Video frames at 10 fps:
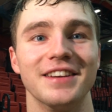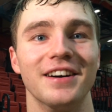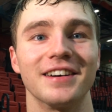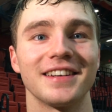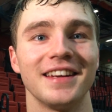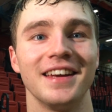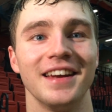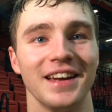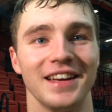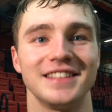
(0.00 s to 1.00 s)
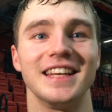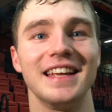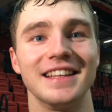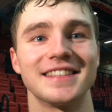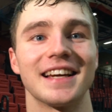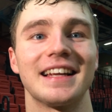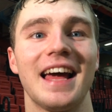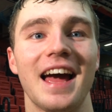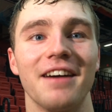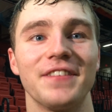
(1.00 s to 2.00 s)
dunk to end the second
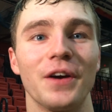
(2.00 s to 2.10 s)
half.